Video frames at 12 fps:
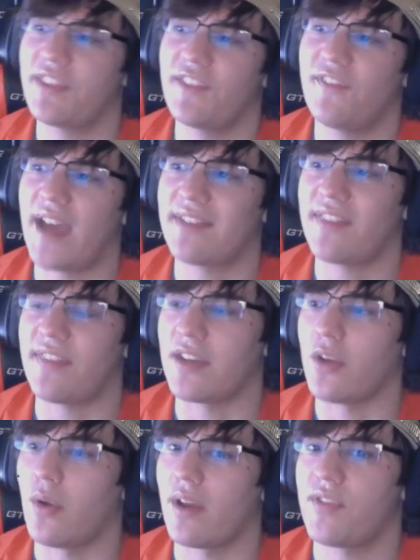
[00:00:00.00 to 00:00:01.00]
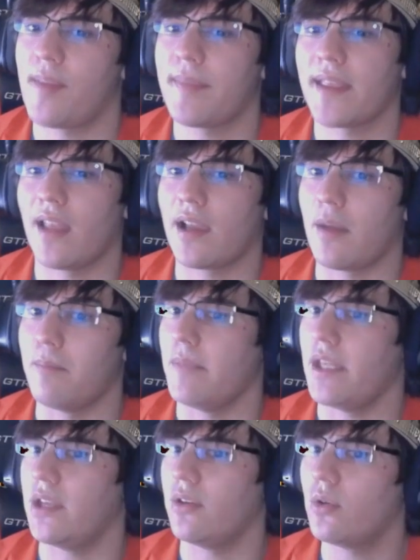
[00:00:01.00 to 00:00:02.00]
the fact that they don't have something like a
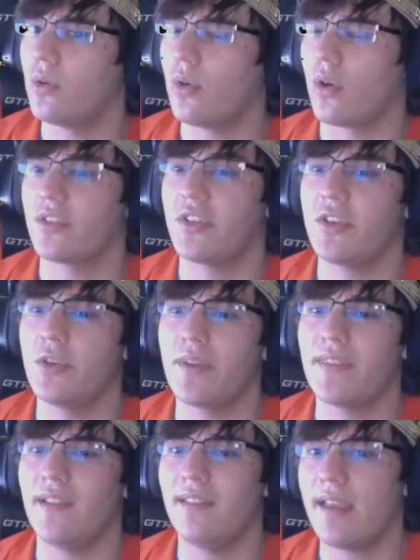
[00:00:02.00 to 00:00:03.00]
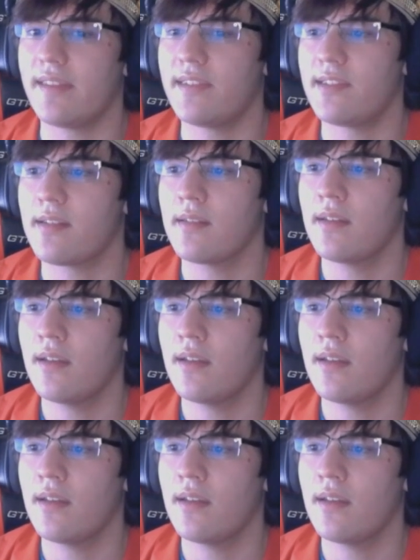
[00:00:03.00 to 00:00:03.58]
Mew or 2 in the list.